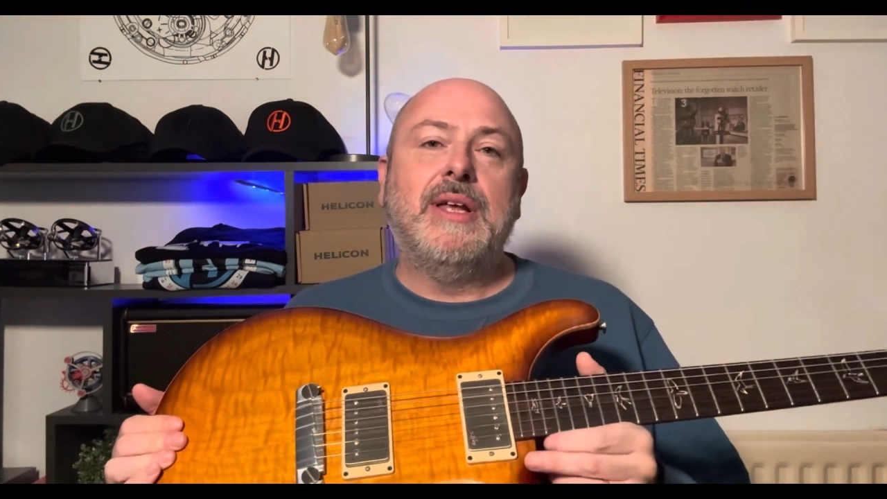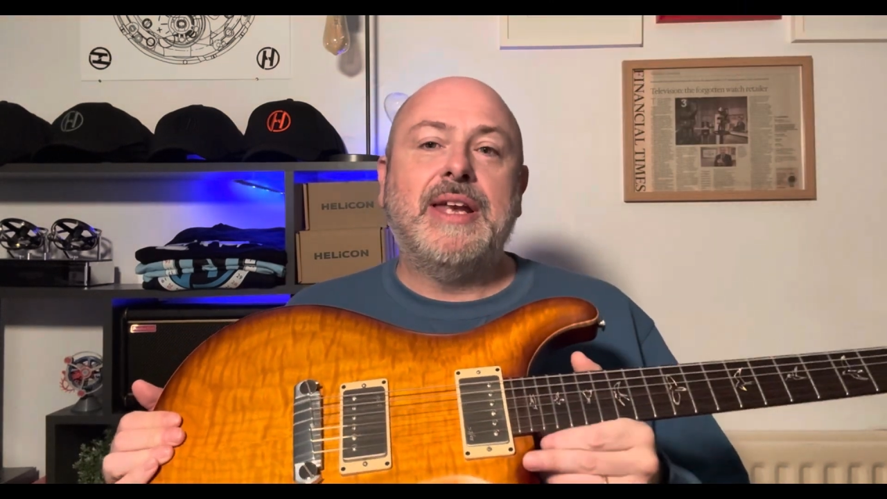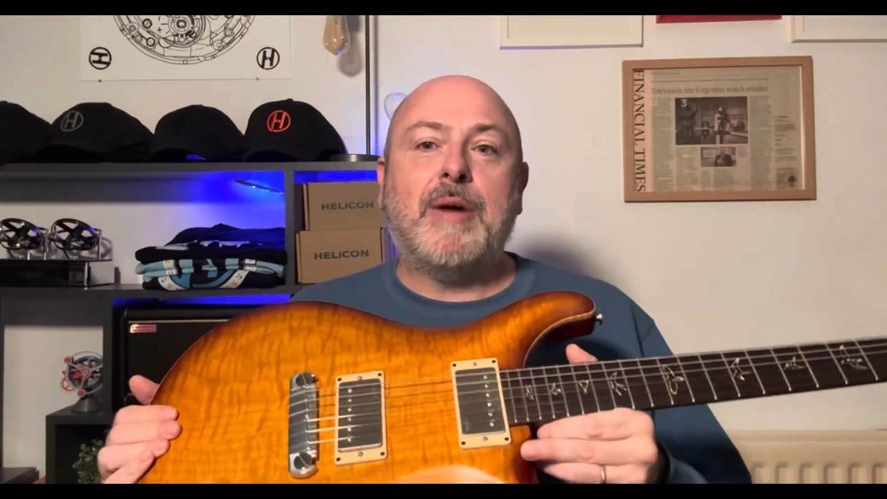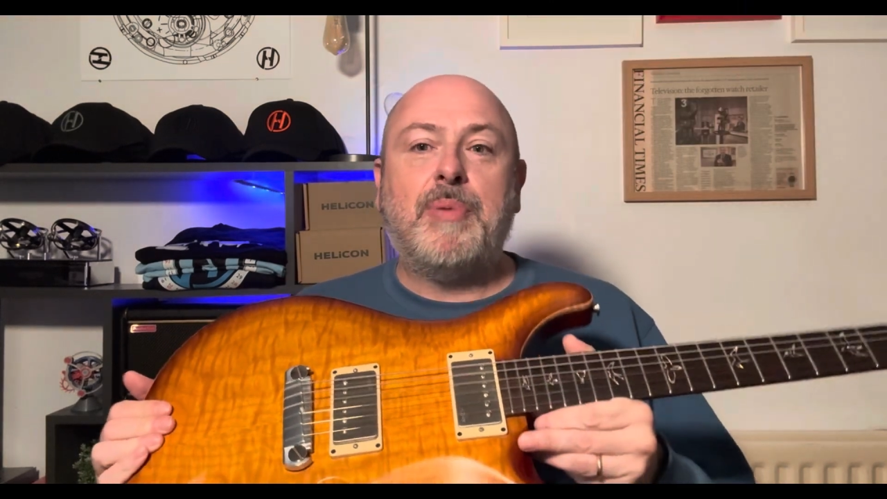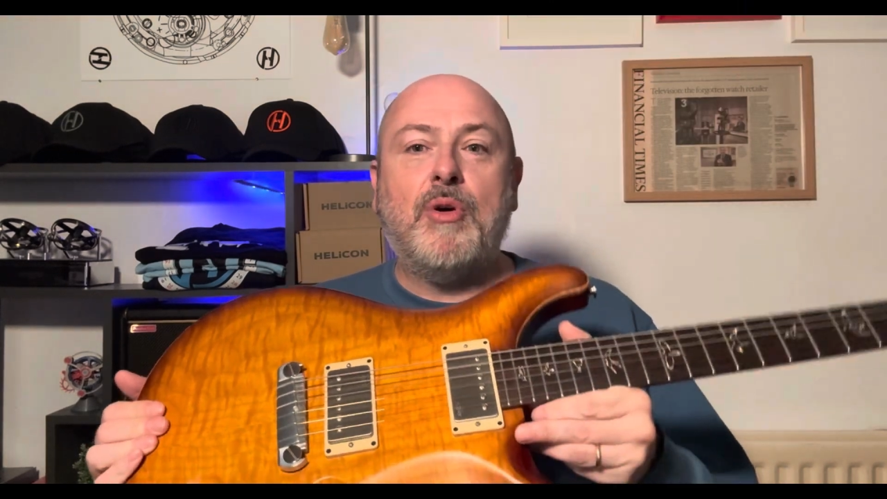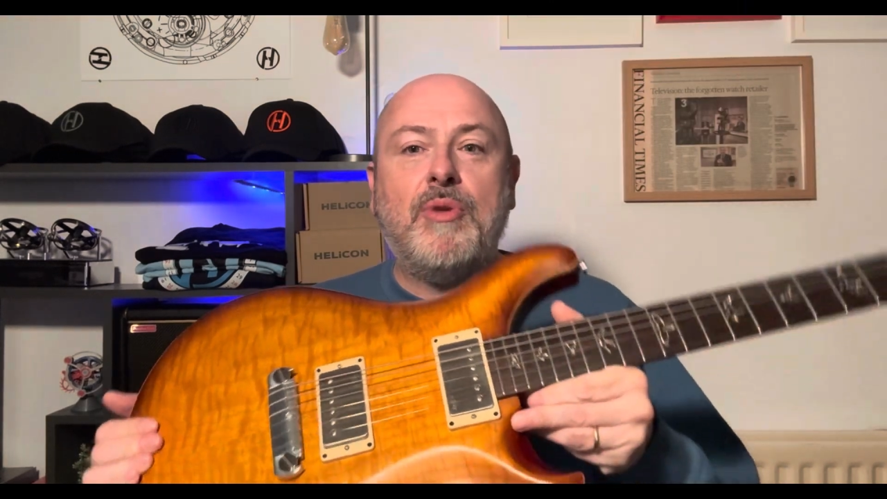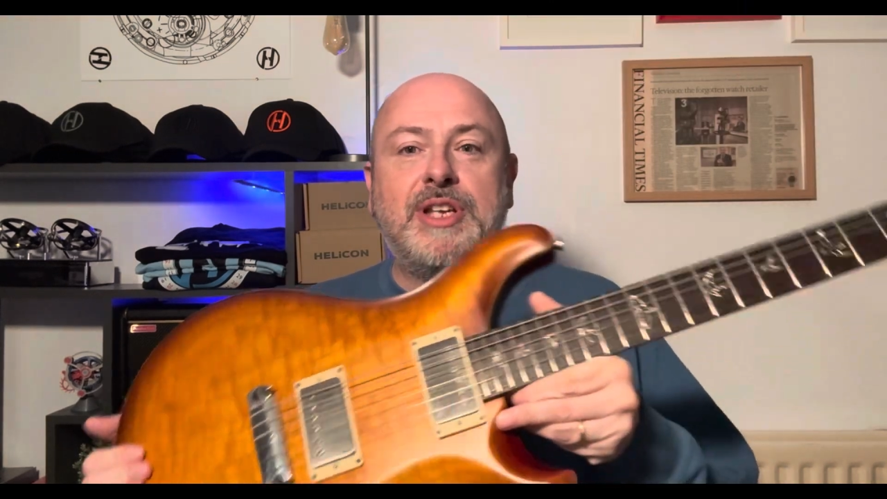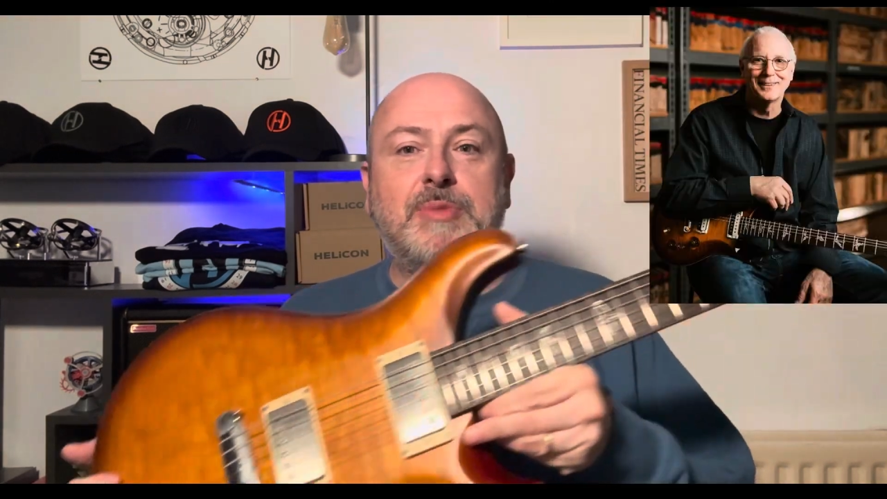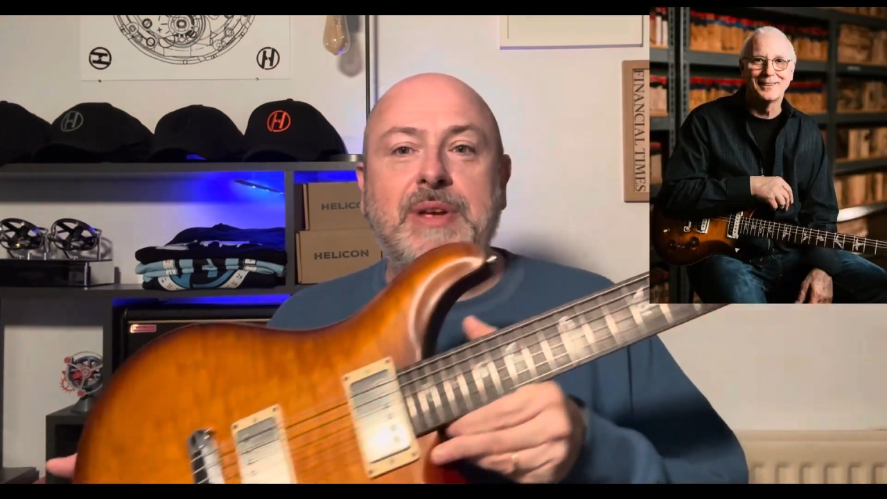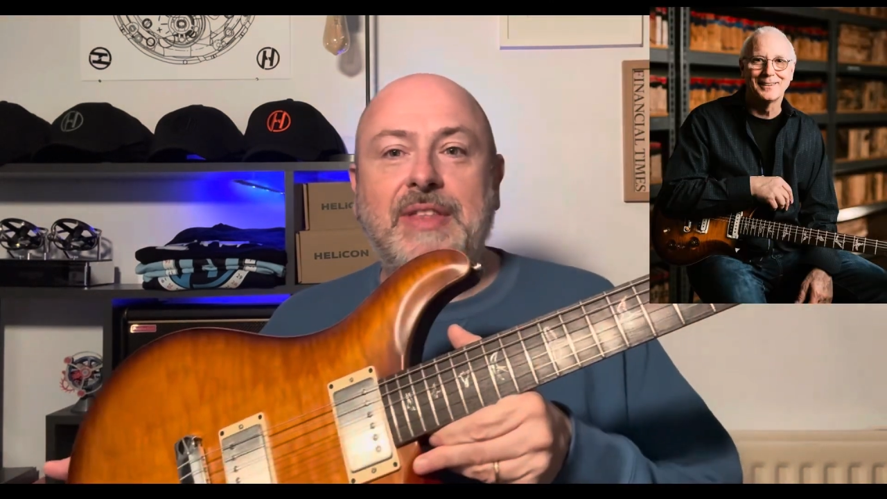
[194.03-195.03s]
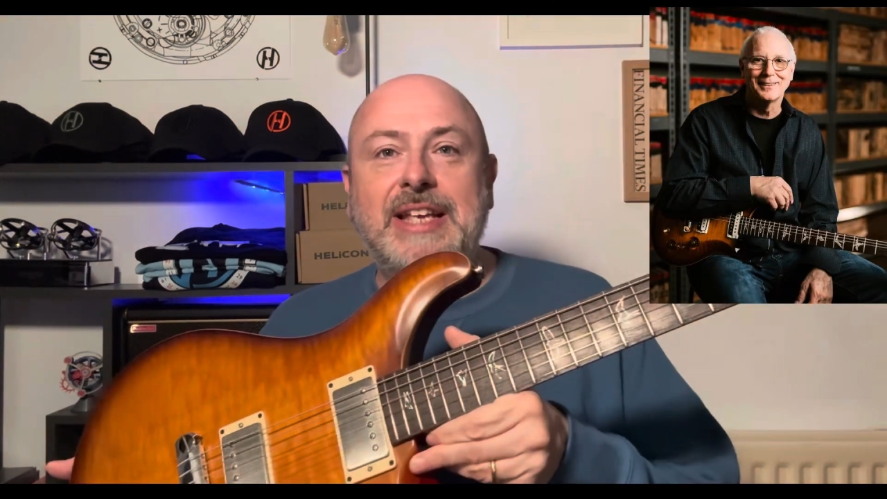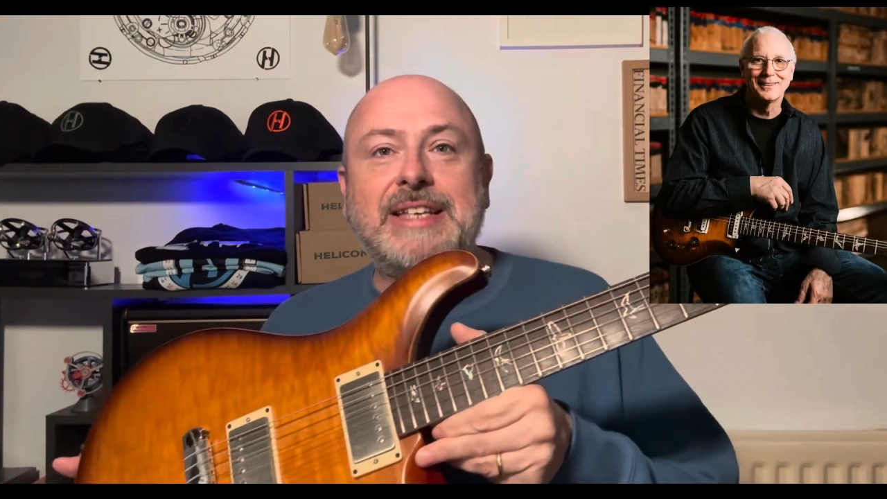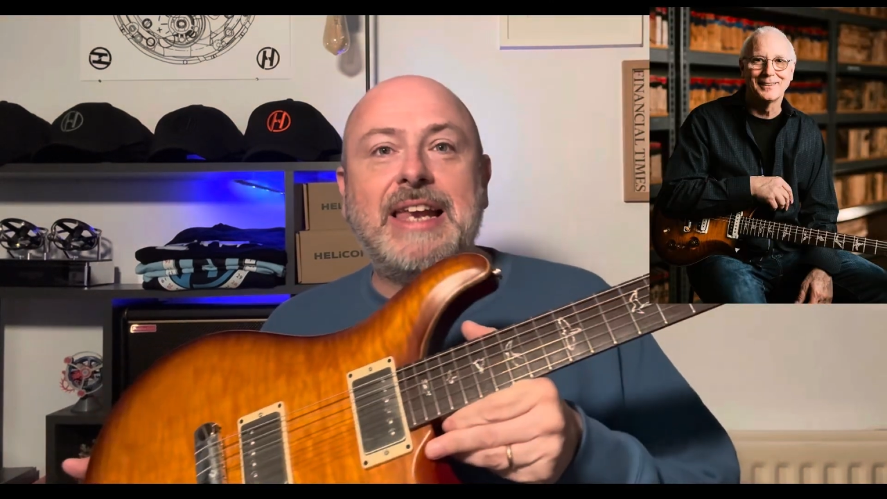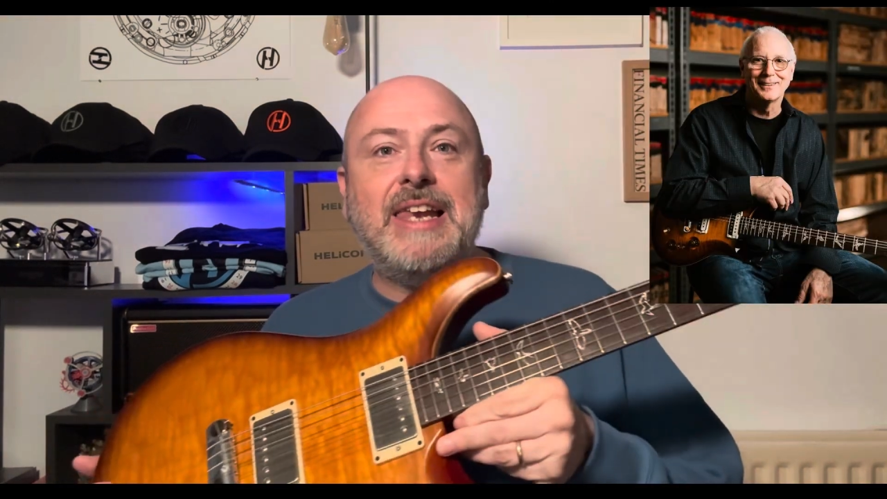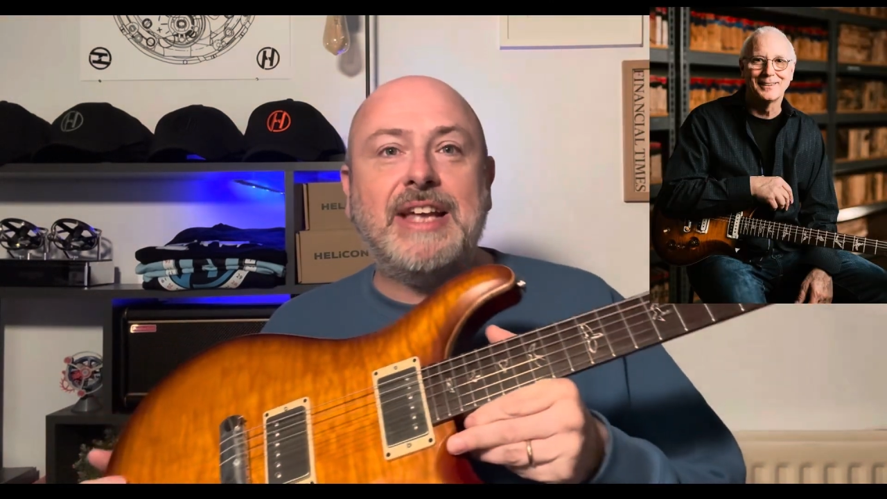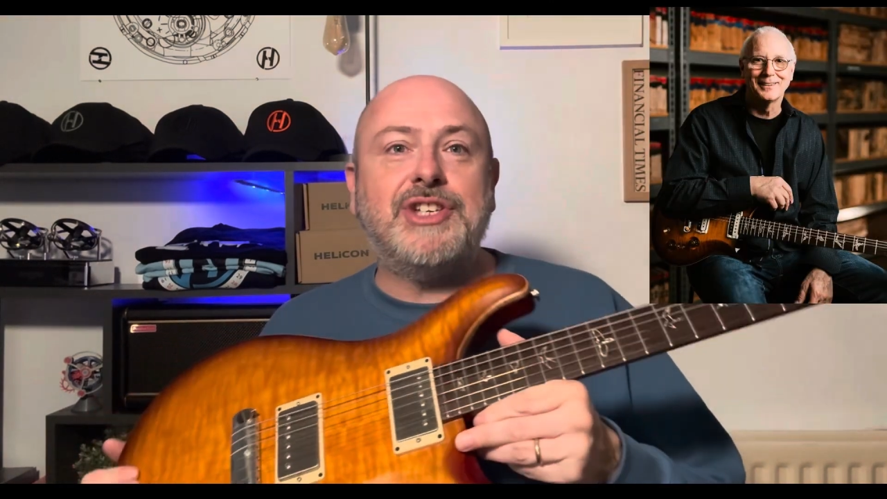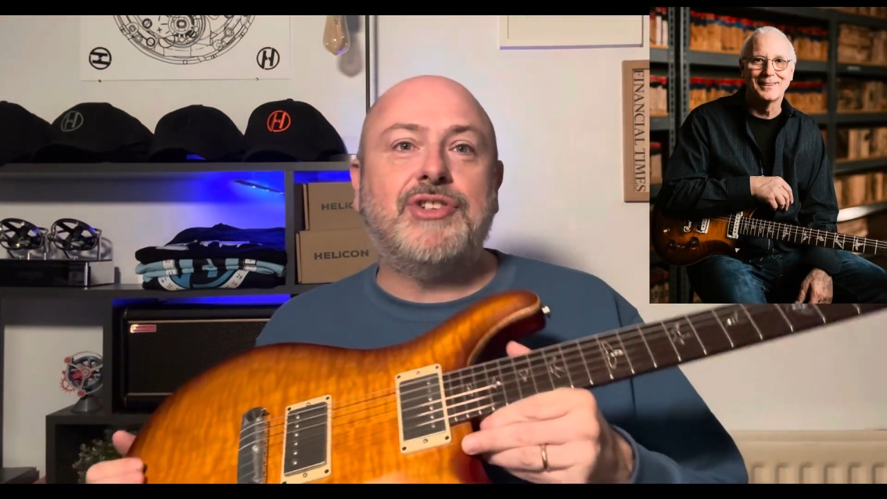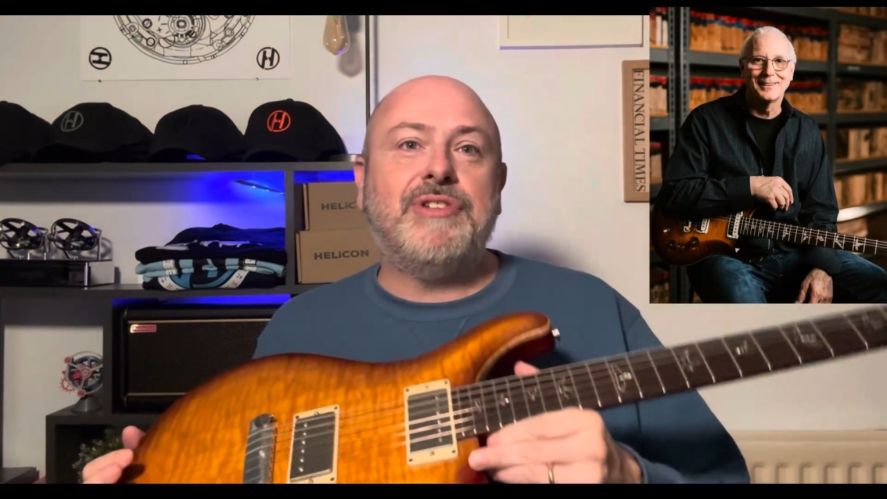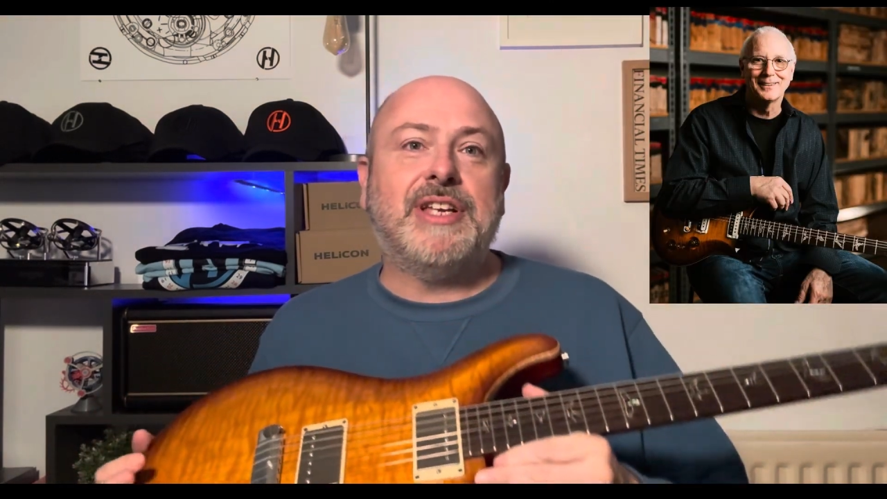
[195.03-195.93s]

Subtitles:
Now, Paul Reed Smith is a legendary